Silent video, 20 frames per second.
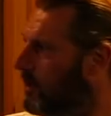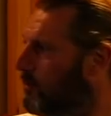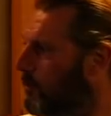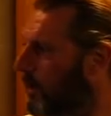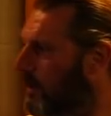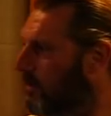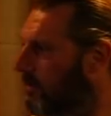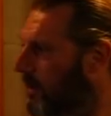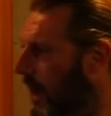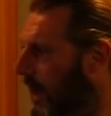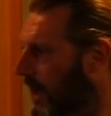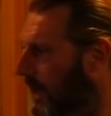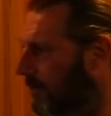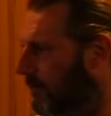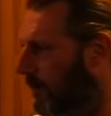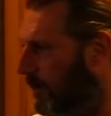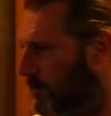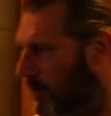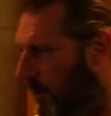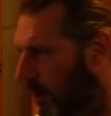22nd
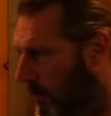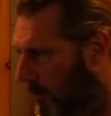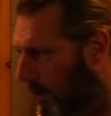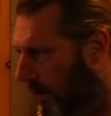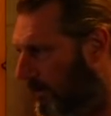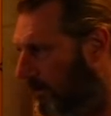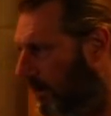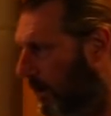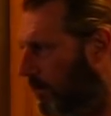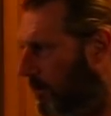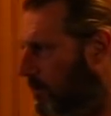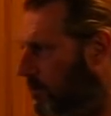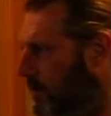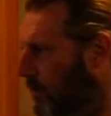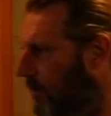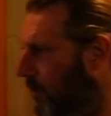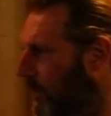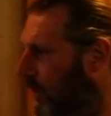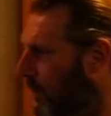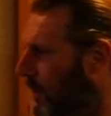of October, up at
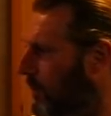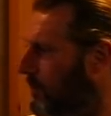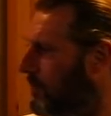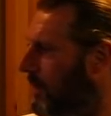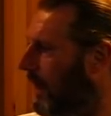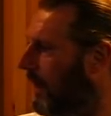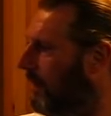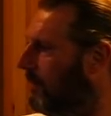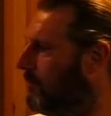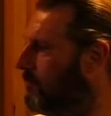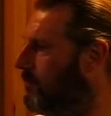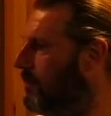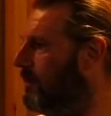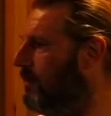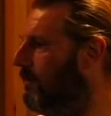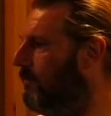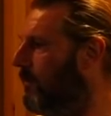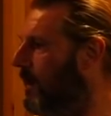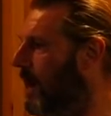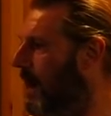2:30,
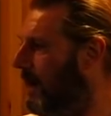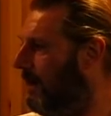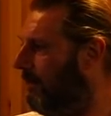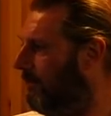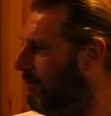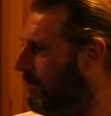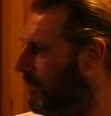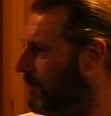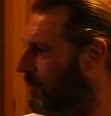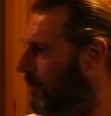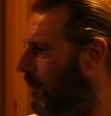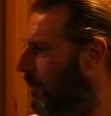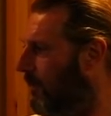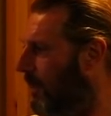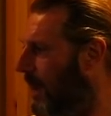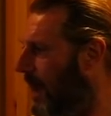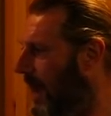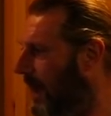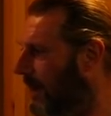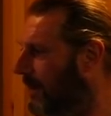drizzle of rain, Fritz
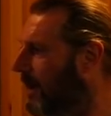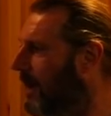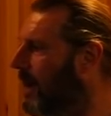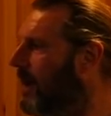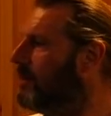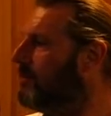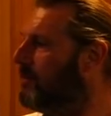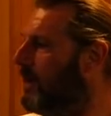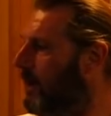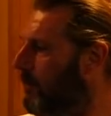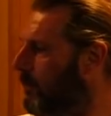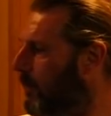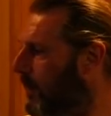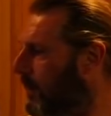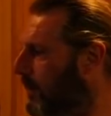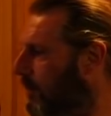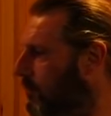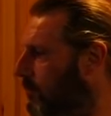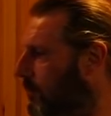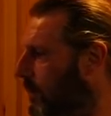overhead, same
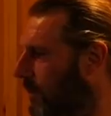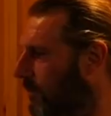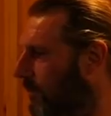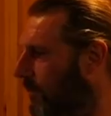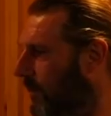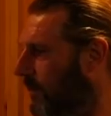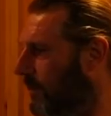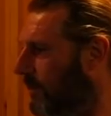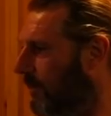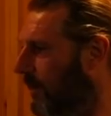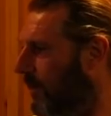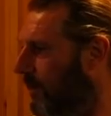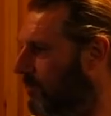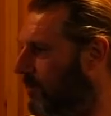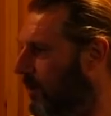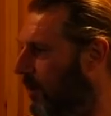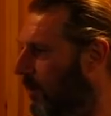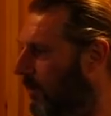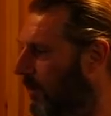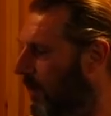work as 21st of
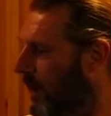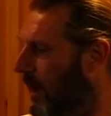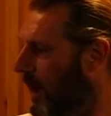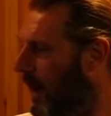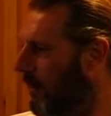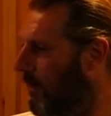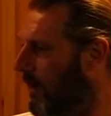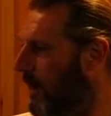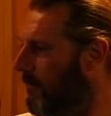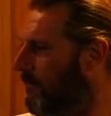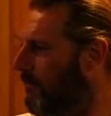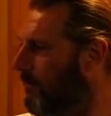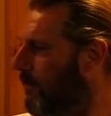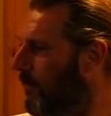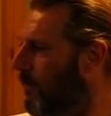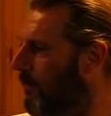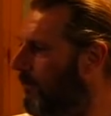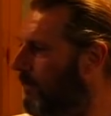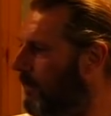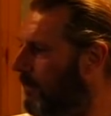October, arrive
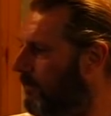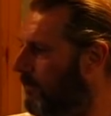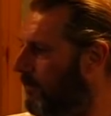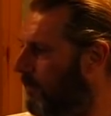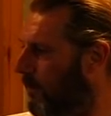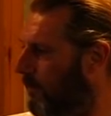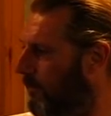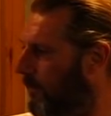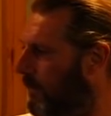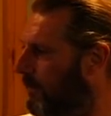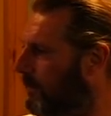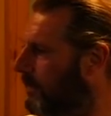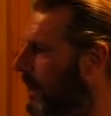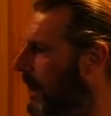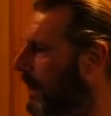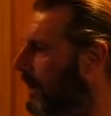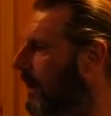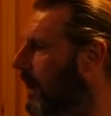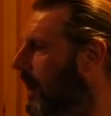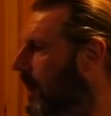
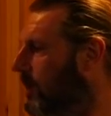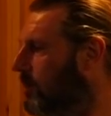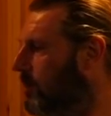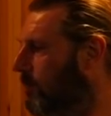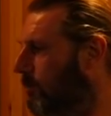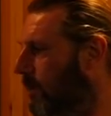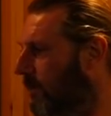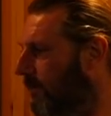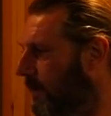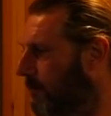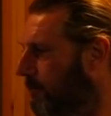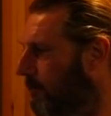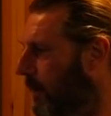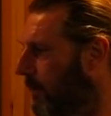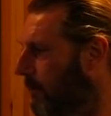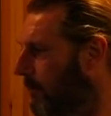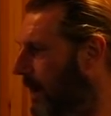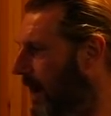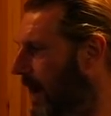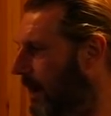4:15, terrific
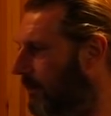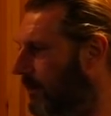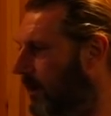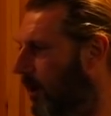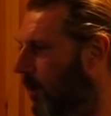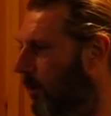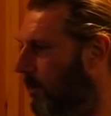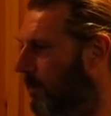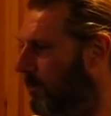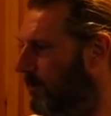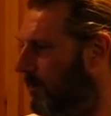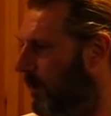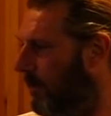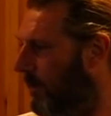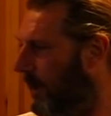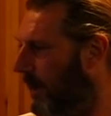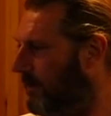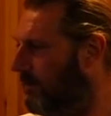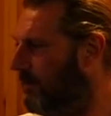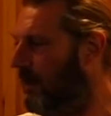bombardment opens
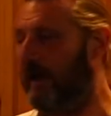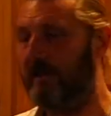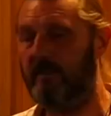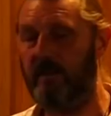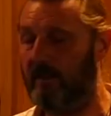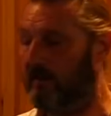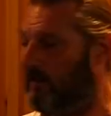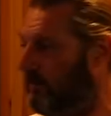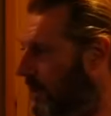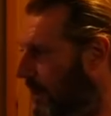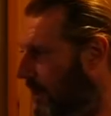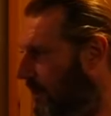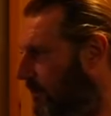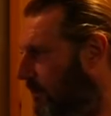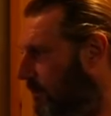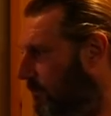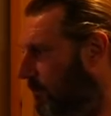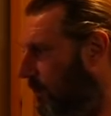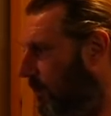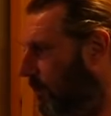up, exciting scenes
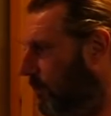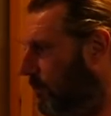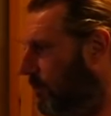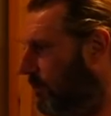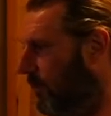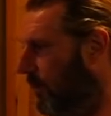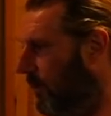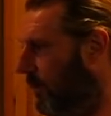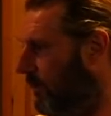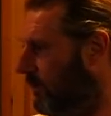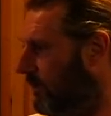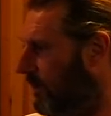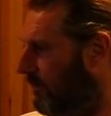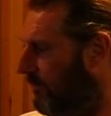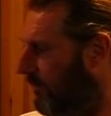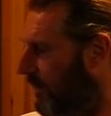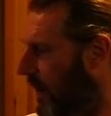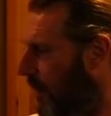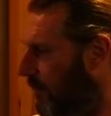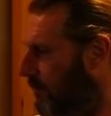as mules and horses
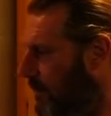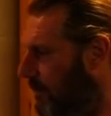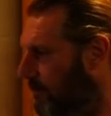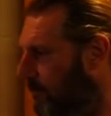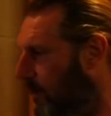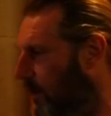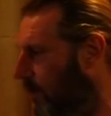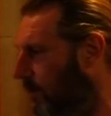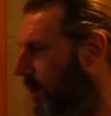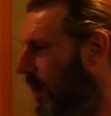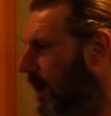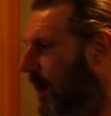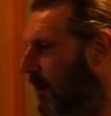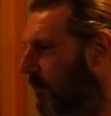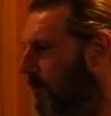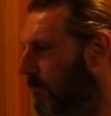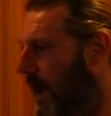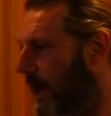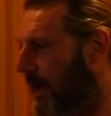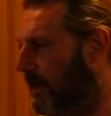flounder in mud,
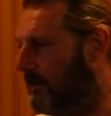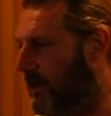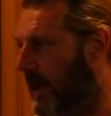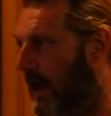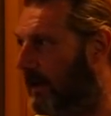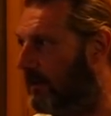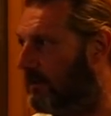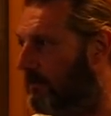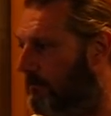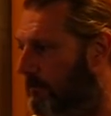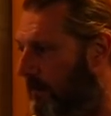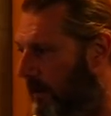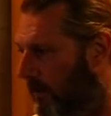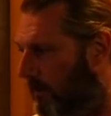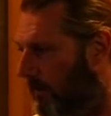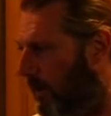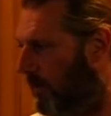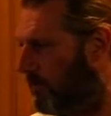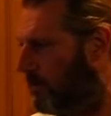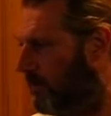wrecked tanks and
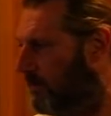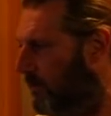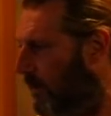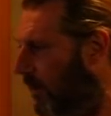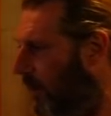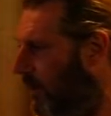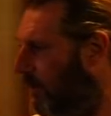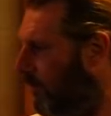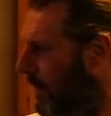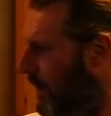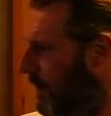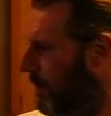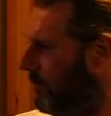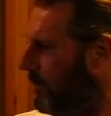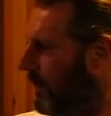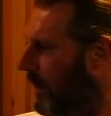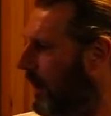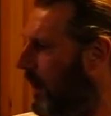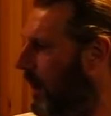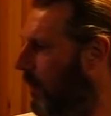pillboxes all
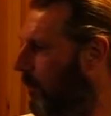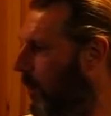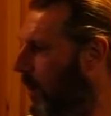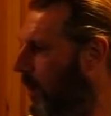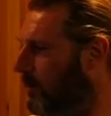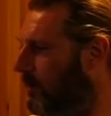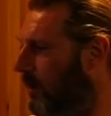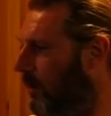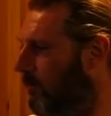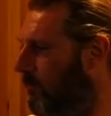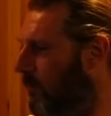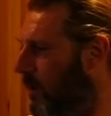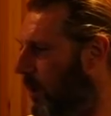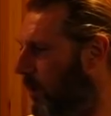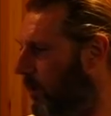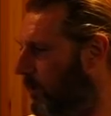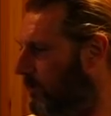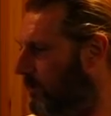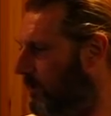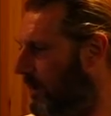around, worked on
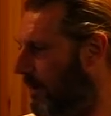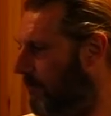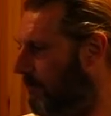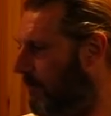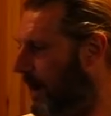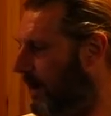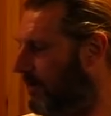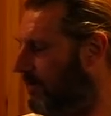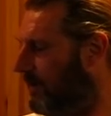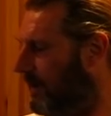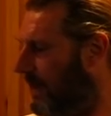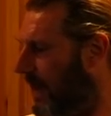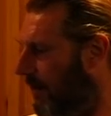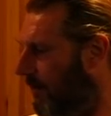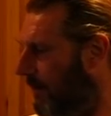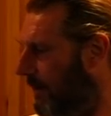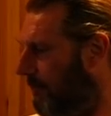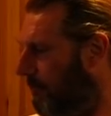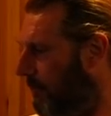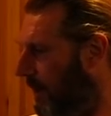roads, sandbags and
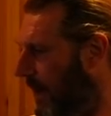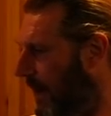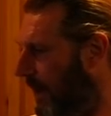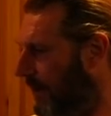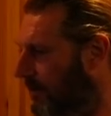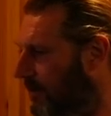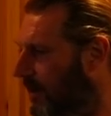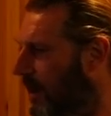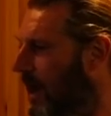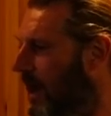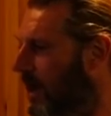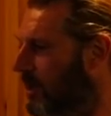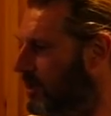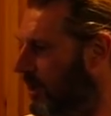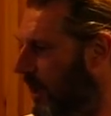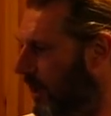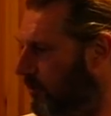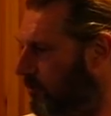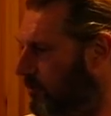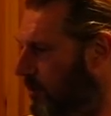carrying planks.
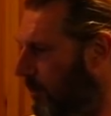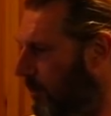Shells